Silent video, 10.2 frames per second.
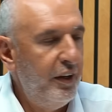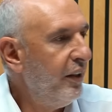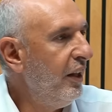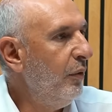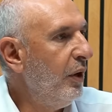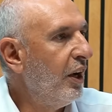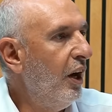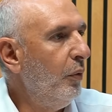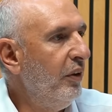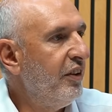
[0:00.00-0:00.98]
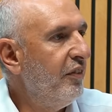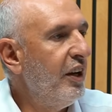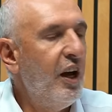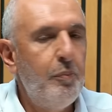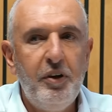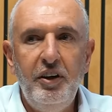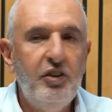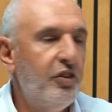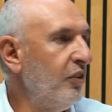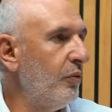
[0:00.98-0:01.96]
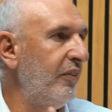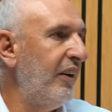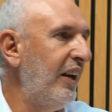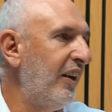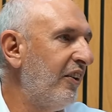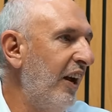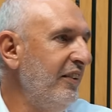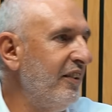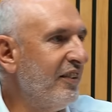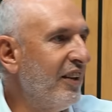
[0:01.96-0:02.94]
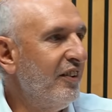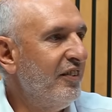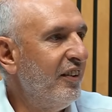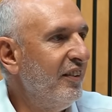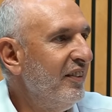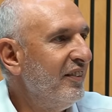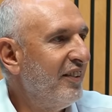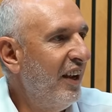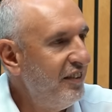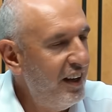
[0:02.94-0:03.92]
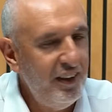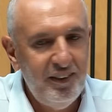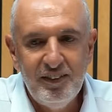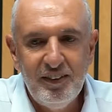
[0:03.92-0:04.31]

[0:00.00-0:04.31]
there we go. We've given our predictions. We've had a great discussion. JJ,